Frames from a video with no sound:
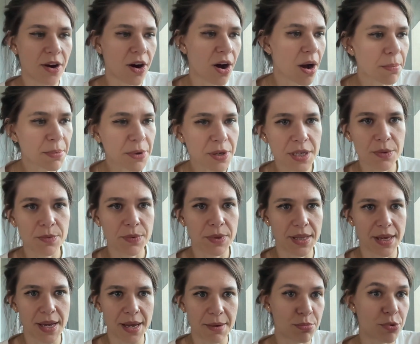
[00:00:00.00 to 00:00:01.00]
operate with
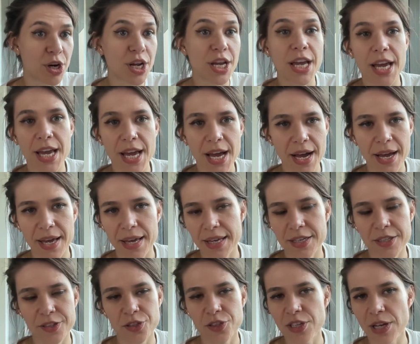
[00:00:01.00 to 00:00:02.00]
AI, bring AI
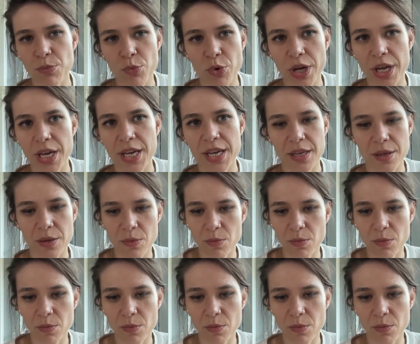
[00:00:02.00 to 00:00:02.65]
in some way,